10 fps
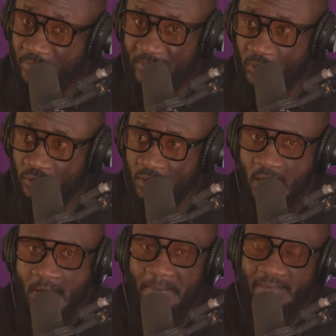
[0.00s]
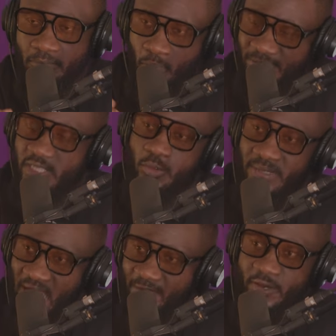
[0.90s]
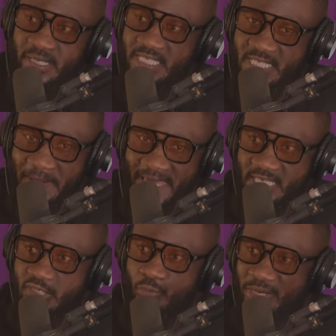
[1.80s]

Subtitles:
people, but move into an African space to